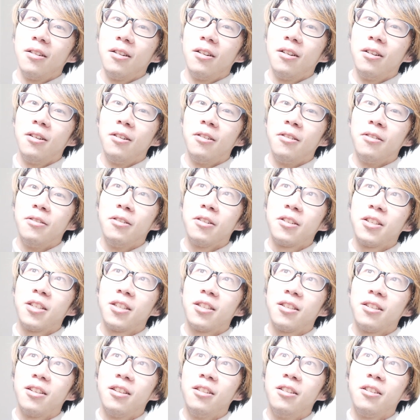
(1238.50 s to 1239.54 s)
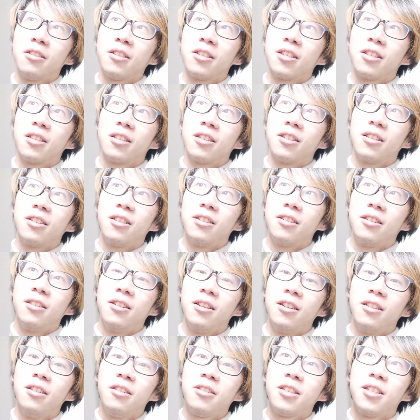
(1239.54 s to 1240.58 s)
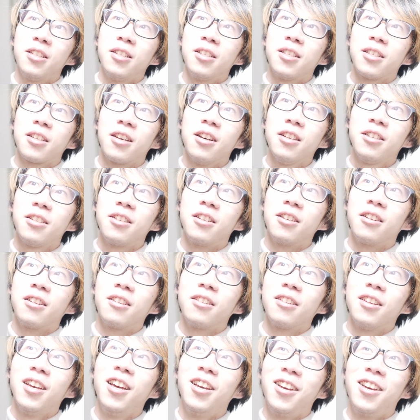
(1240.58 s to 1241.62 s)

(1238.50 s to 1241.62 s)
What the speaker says: oh, it looks disgusting.